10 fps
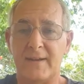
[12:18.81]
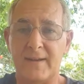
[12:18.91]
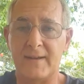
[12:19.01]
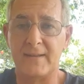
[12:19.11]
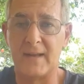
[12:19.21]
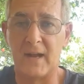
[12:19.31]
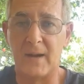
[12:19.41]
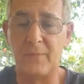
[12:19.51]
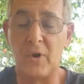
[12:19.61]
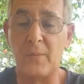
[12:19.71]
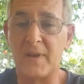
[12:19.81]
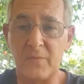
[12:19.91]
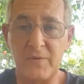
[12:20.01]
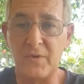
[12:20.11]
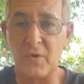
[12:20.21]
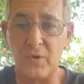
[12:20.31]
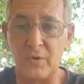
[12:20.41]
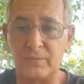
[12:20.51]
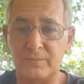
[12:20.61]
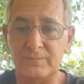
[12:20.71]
And I'm here with you all.